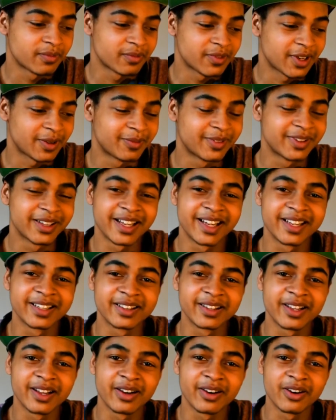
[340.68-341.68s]
I'm
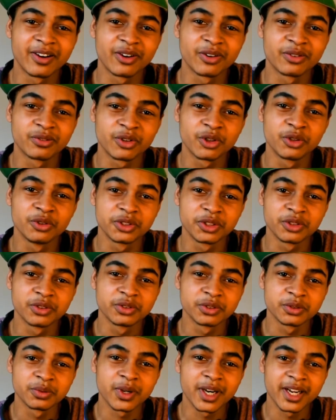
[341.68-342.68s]
glad that
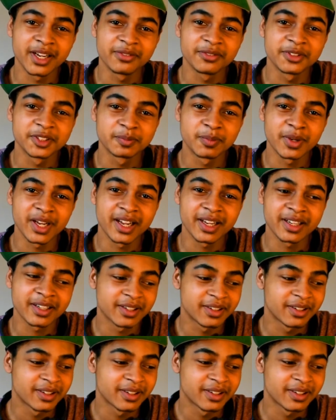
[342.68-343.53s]
Frozone's wife is back.